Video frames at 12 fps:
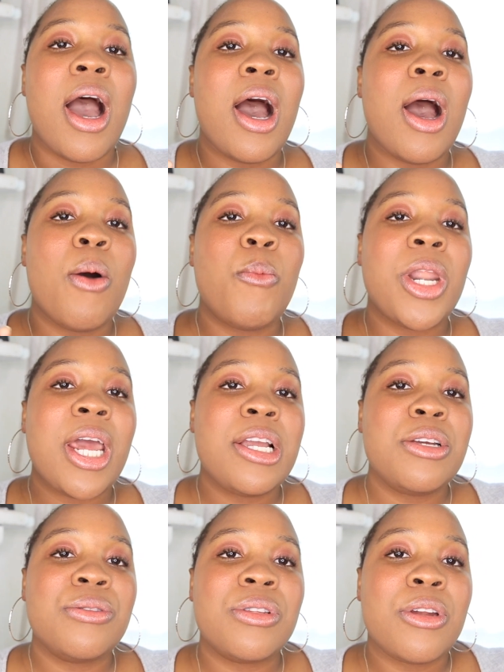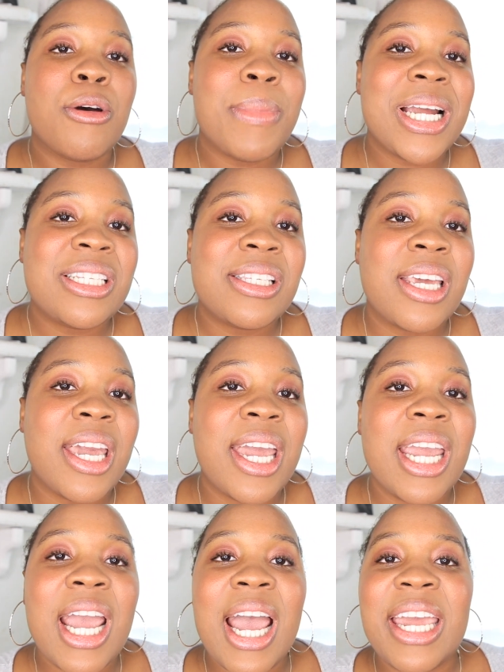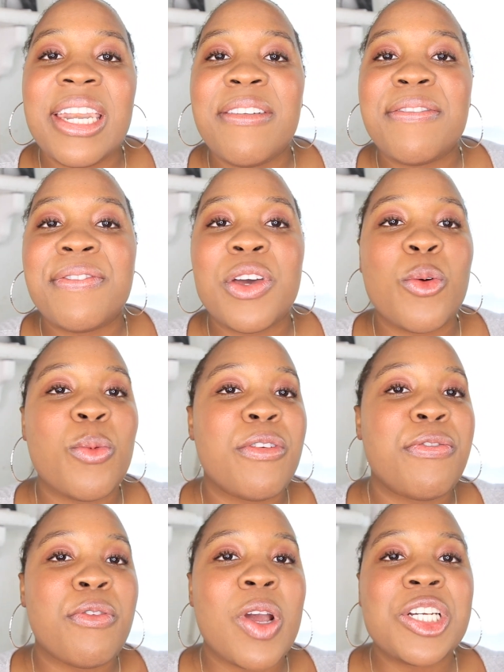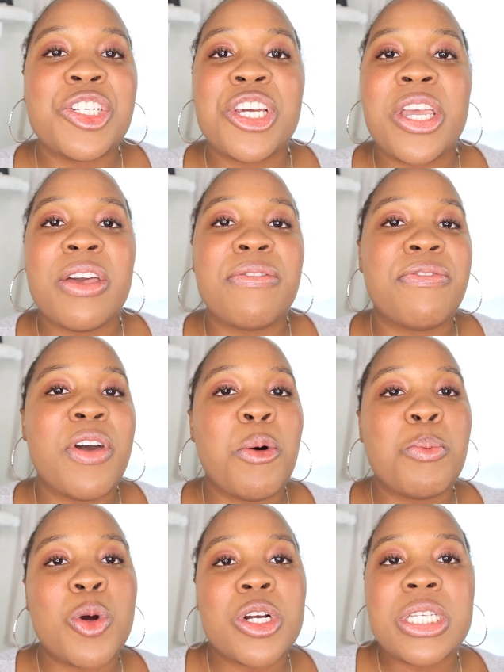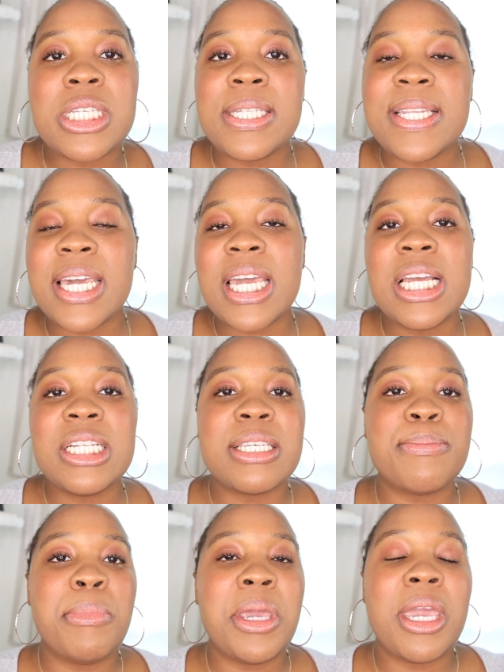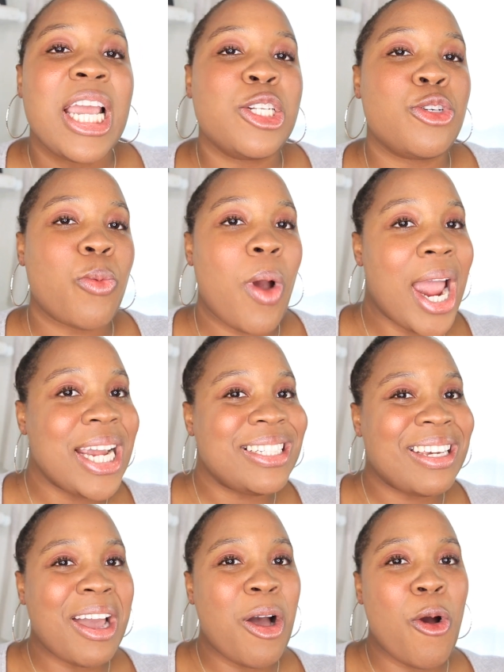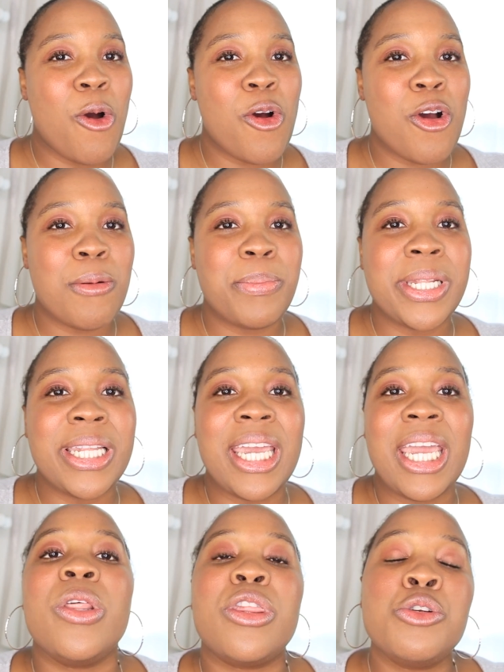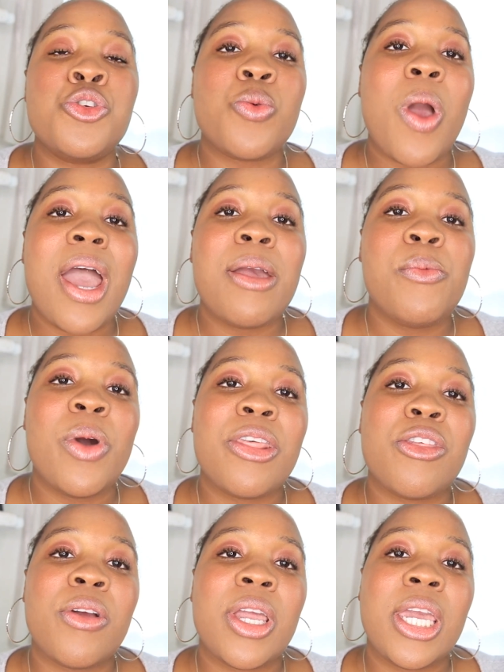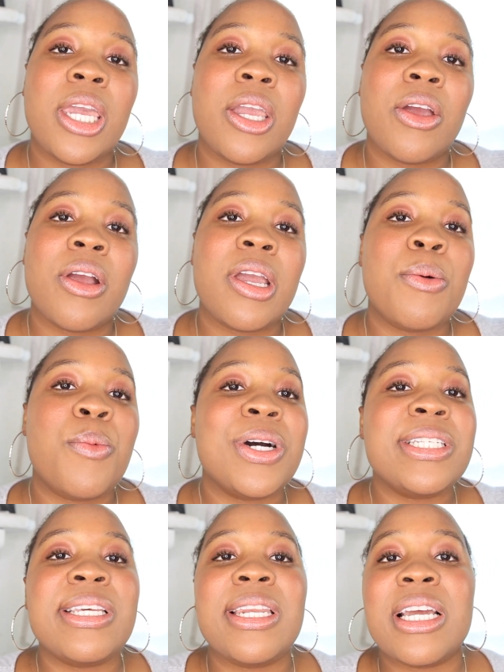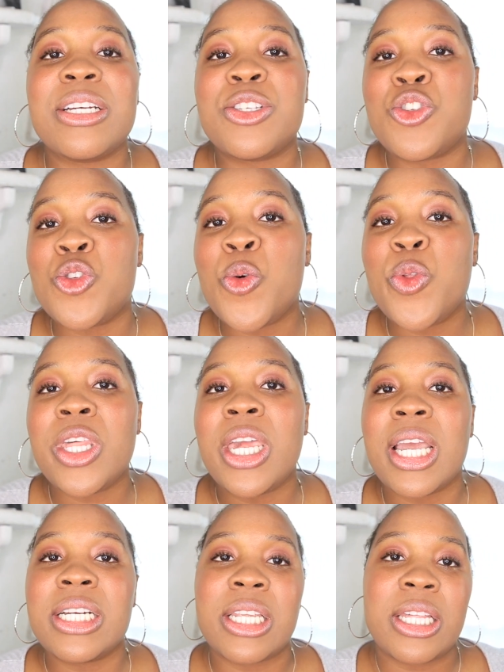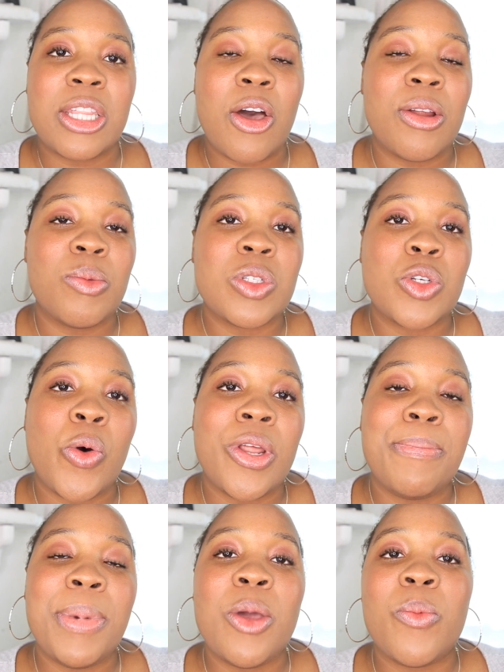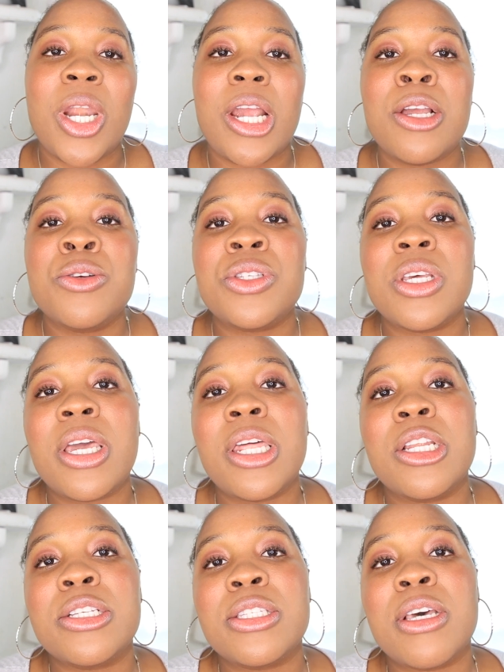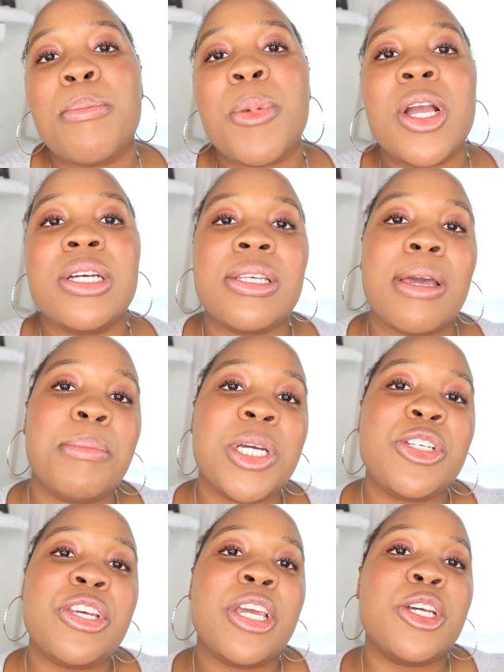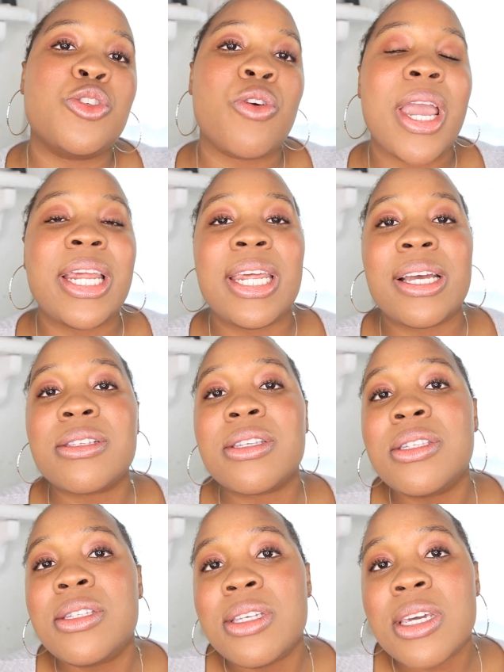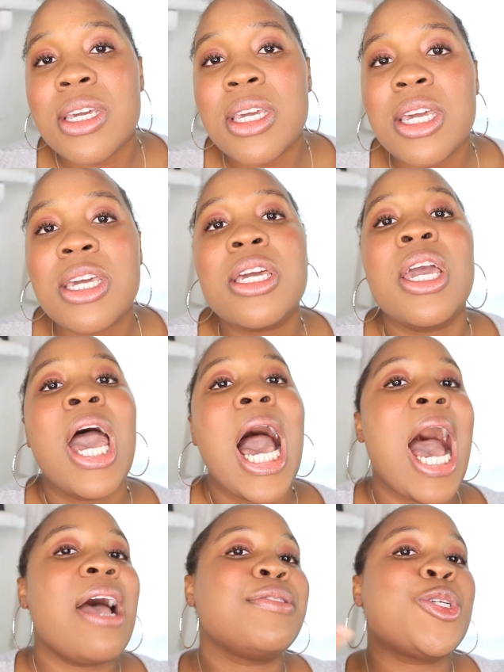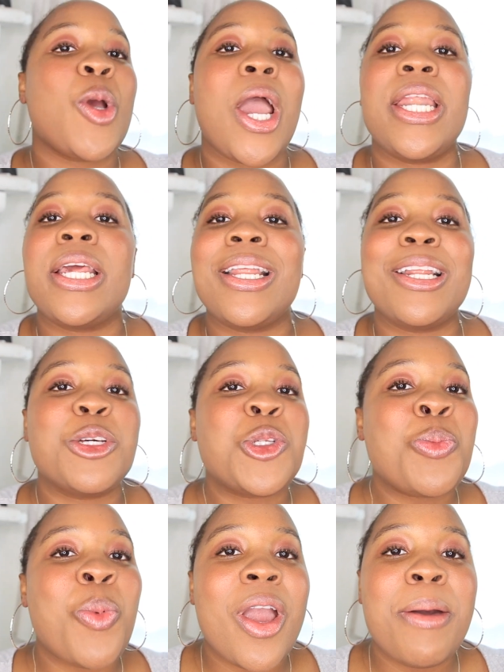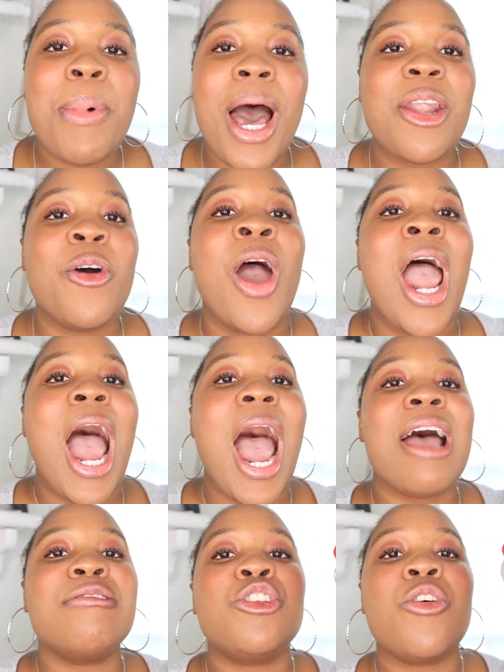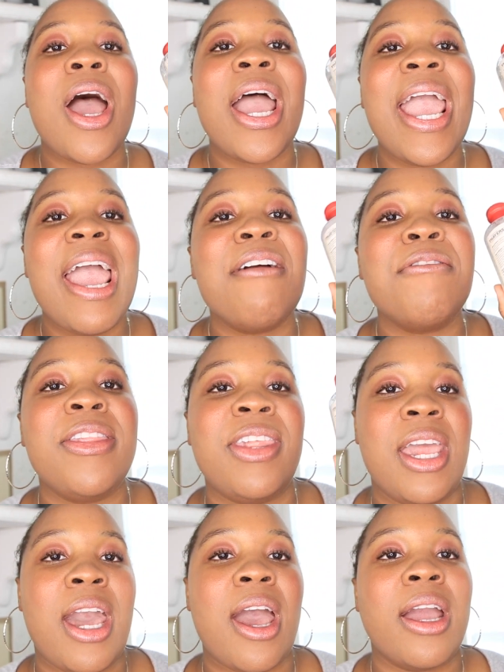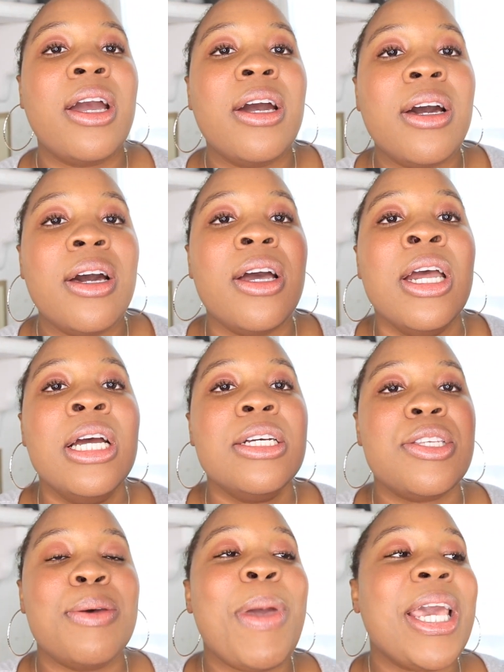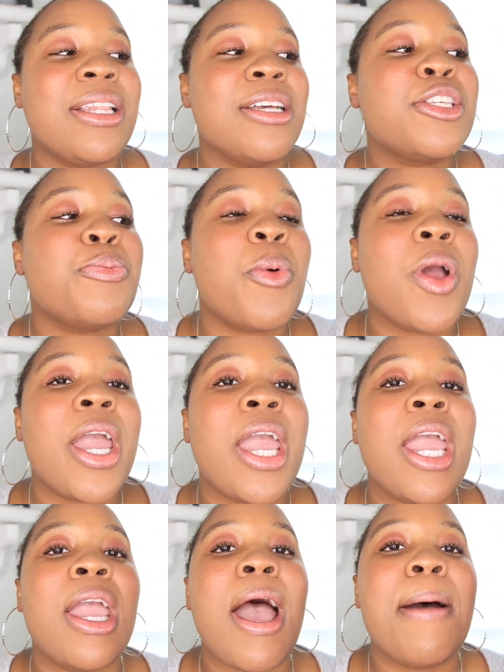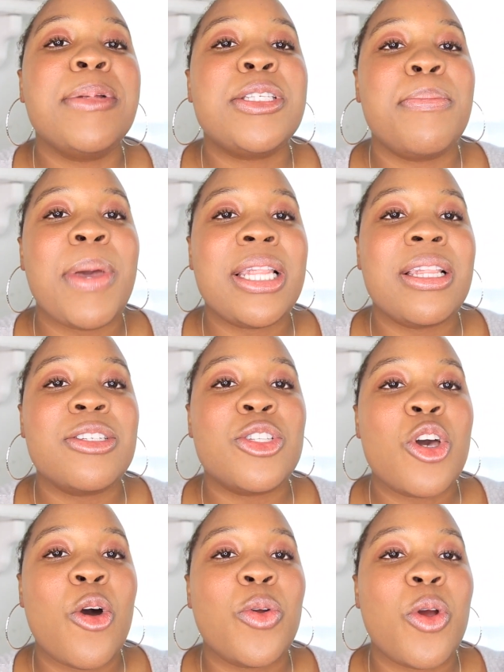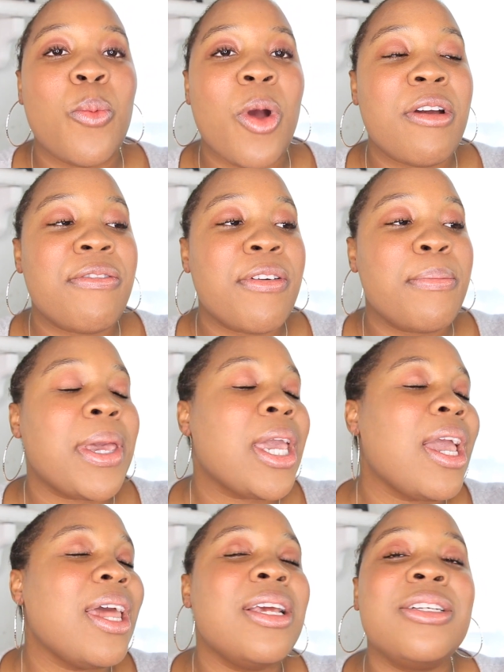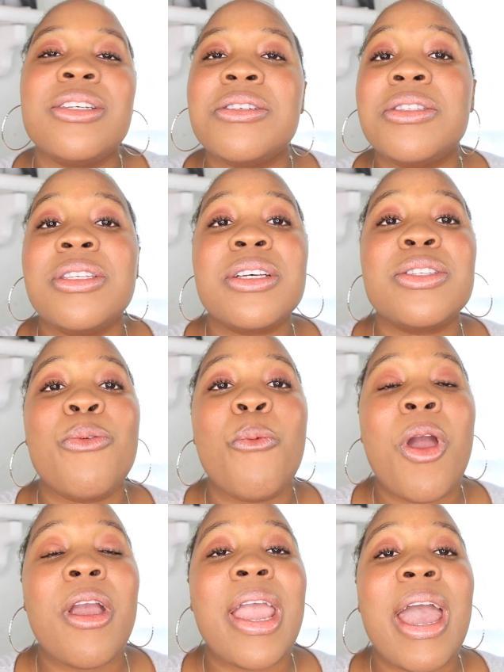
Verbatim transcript: When I used it on my skin, I didn't feel refreshing. It felt more sticky to me. It dried down horribly. With the dry weather here, it wasn't as soothing as I thought it was going to be. When I used it in the summer, as I mentioned, it dried down sticky. I've tried it in a spray bottle. I've tried everything I could to make this spray, to make this toner work for me, and it just doesn't work.